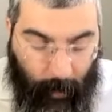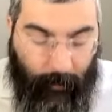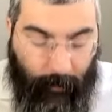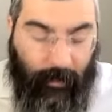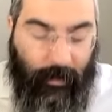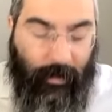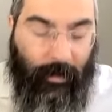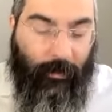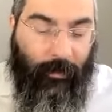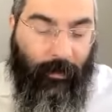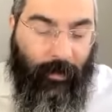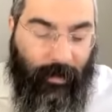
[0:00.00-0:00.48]

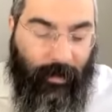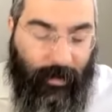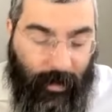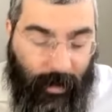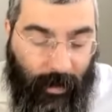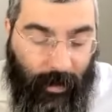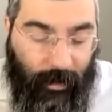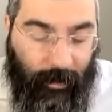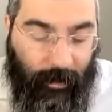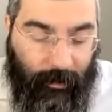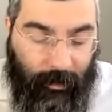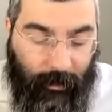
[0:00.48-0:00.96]
as a
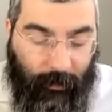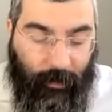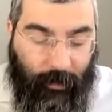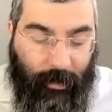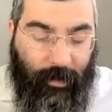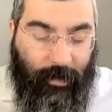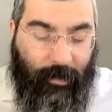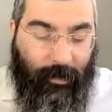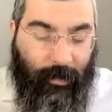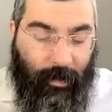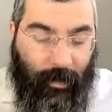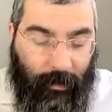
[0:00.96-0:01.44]
result of
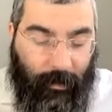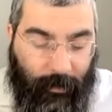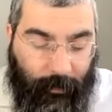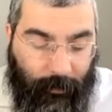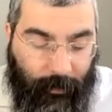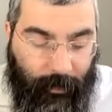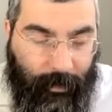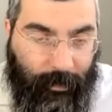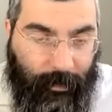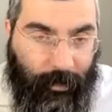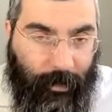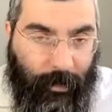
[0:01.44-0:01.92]
the source of
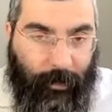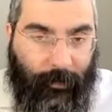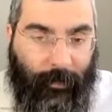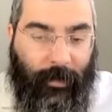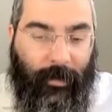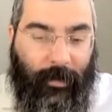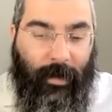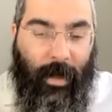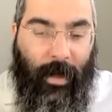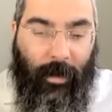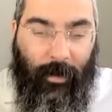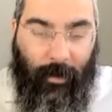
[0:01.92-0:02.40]
his soul's
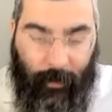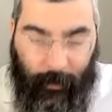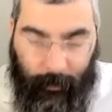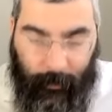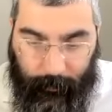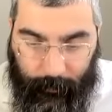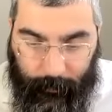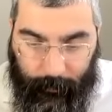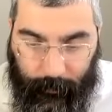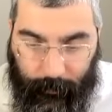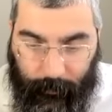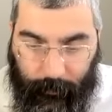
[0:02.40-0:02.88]
vitality.
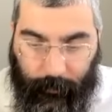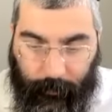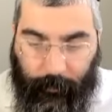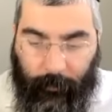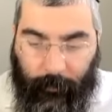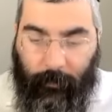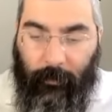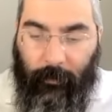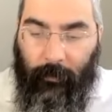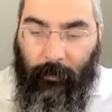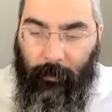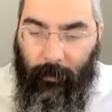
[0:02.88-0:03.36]

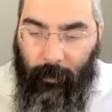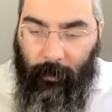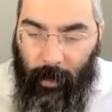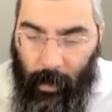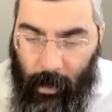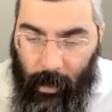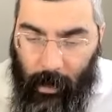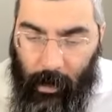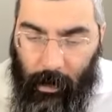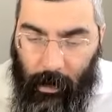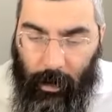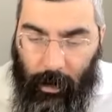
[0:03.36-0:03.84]

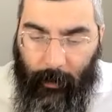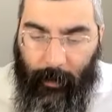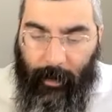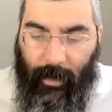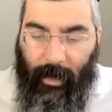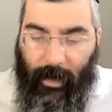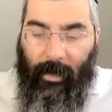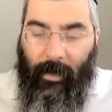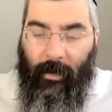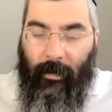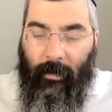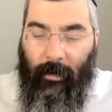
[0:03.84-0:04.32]
He's
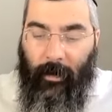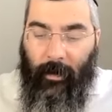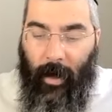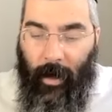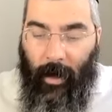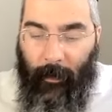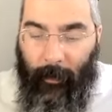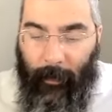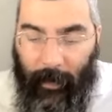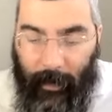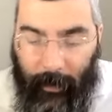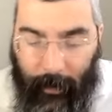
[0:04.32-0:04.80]
coming
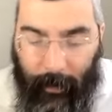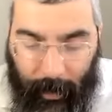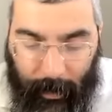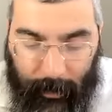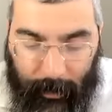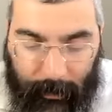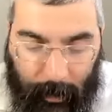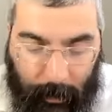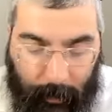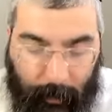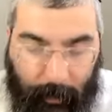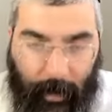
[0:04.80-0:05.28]
from Chachma
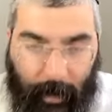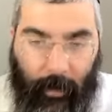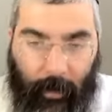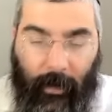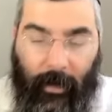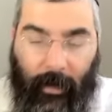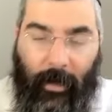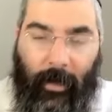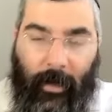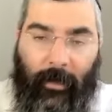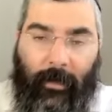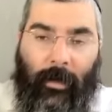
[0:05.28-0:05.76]

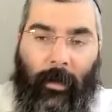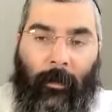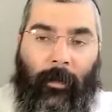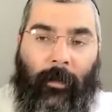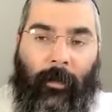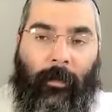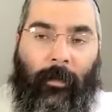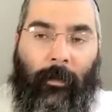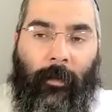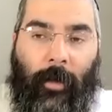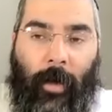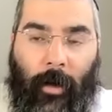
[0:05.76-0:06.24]

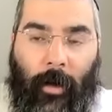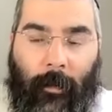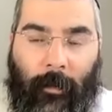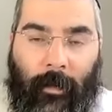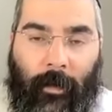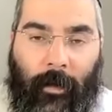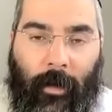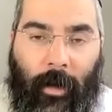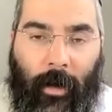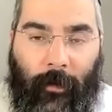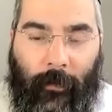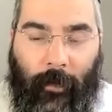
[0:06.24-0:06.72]

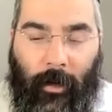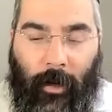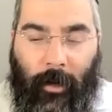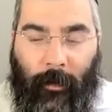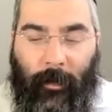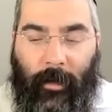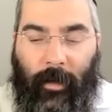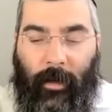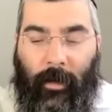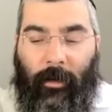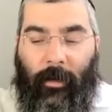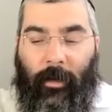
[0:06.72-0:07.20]
Yilah of
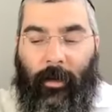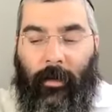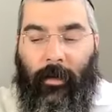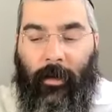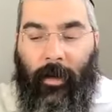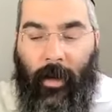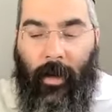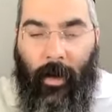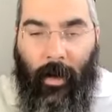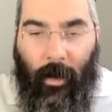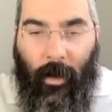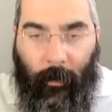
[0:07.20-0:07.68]
Adam Elyon,
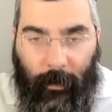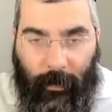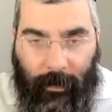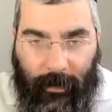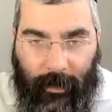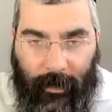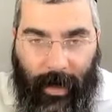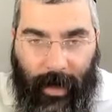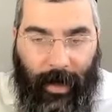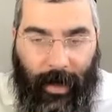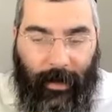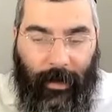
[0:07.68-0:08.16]
which
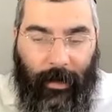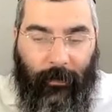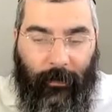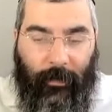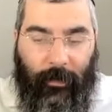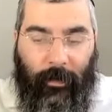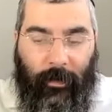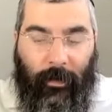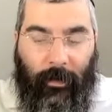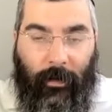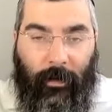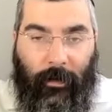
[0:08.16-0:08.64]
is a high
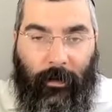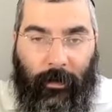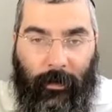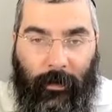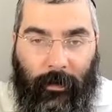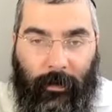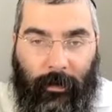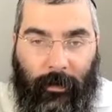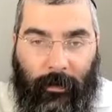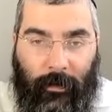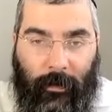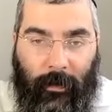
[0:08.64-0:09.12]
level of the
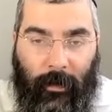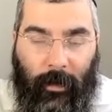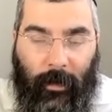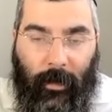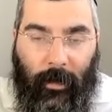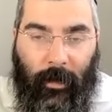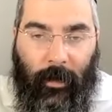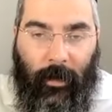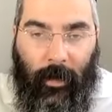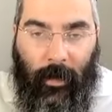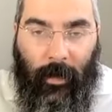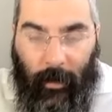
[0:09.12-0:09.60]
Kus,
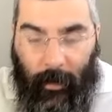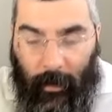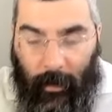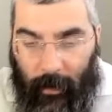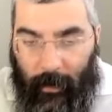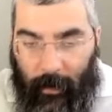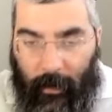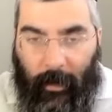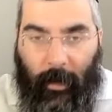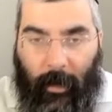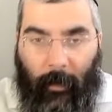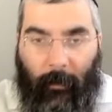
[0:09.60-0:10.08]

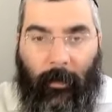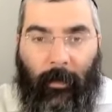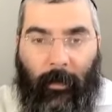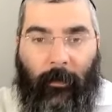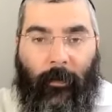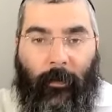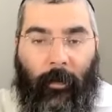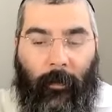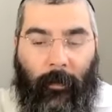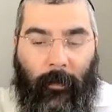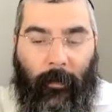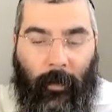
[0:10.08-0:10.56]
coming
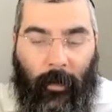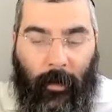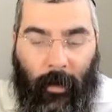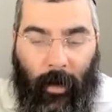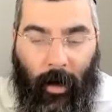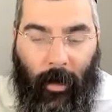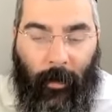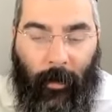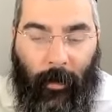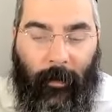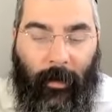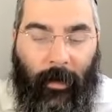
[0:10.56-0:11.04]
from
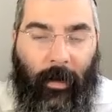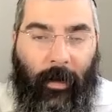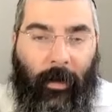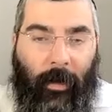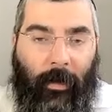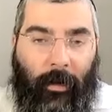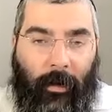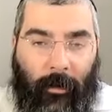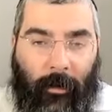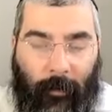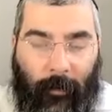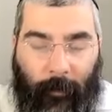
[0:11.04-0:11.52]
Adam
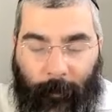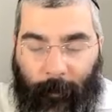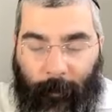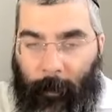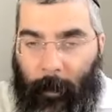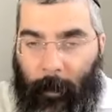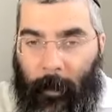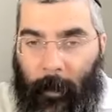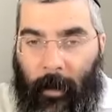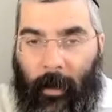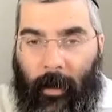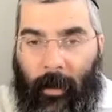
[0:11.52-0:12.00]
Elyon,
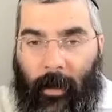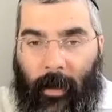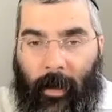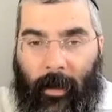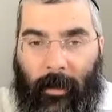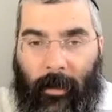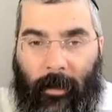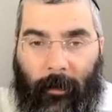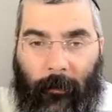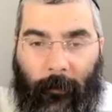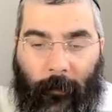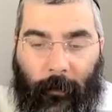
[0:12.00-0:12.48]

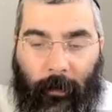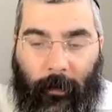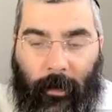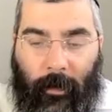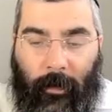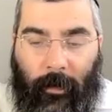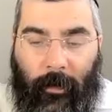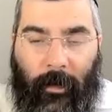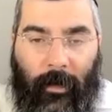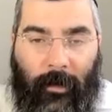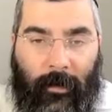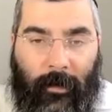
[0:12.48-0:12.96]
and
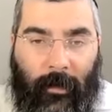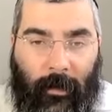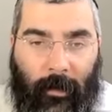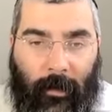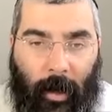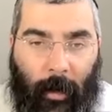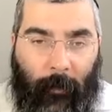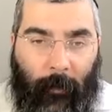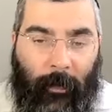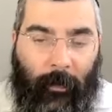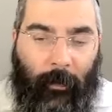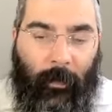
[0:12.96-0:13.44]
therefore it's
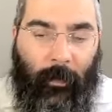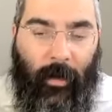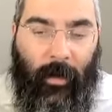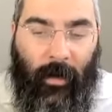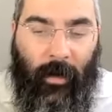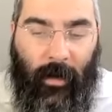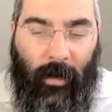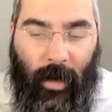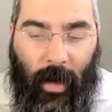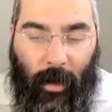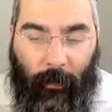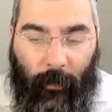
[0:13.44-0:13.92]
encompassed
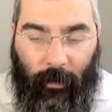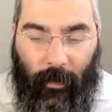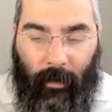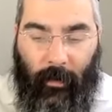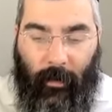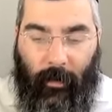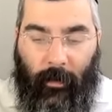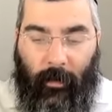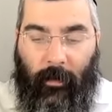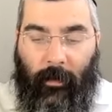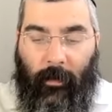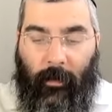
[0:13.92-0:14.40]
within it
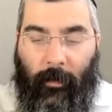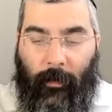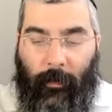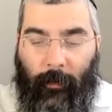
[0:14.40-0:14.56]
everything.